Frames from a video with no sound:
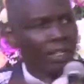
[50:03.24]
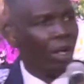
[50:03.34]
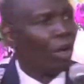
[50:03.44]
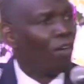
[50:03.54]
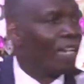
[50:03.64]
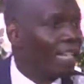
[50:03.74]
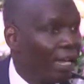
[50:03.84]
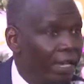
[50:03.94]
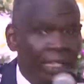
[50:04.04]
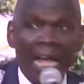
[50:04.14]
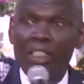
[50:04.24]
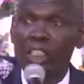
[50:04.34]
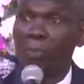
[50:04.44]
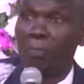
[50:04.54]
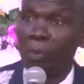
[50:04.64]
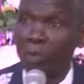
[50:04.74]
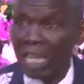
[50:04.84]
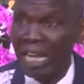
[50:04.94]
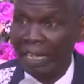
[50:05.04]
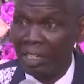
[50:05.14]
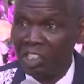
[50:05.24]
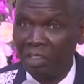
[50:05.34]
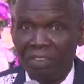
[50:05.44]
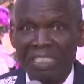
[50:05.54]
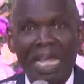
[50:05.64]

did not cover their head. And she put handkerchief. Is